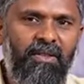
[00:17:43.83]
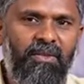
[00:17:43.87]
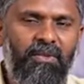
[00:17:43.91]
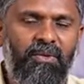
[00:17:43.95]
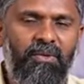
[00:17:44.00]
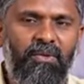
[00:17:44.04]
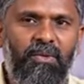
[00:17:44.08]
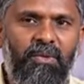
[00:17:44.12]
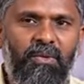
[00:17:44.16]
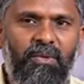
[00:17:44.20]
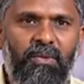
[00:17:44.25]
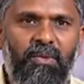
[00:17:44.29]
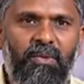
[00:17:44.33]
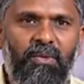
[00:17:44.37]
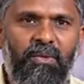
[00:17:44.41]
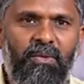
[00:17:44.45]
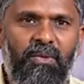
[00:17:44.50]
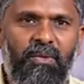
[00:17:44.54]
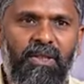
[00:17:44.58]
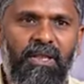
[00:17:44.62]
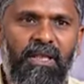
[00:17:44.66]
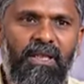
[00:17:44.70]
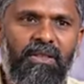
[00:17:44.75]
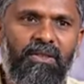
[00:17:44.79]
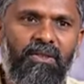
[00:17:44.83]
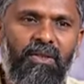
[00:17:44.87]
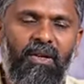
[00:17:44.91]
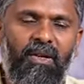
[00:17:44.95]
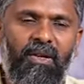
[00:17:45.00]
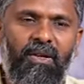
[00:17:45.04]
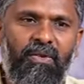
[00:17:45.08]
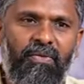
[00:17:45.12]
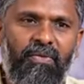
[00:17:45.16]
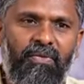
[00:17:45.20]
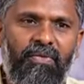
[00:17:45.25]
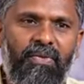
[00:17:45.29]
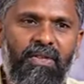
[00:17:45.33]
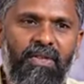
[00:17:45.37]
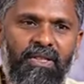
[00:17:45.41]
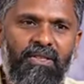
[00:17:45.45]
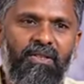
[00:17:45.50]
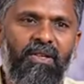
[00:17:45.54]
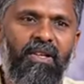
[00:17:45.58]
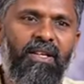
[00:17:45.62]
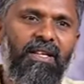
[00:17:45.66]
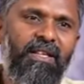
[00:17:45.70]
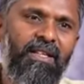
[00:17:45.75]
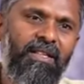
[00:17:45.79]
So it has a lot of
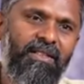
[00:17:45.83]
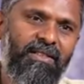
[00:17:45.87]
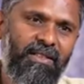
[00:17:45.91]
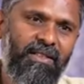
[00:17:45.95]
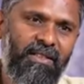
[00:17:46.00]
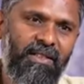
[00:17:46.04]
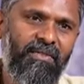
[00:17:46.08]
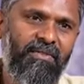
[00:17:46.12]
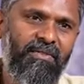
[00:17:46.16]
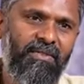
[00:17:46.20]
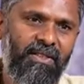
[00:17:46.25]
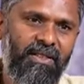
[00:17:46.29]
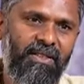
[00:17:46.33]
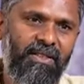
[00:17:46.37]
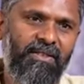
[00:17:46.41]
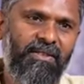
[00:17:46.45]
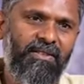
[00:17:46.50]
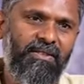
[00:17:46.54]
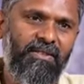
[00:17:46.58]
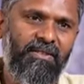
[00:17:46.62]
historical significance,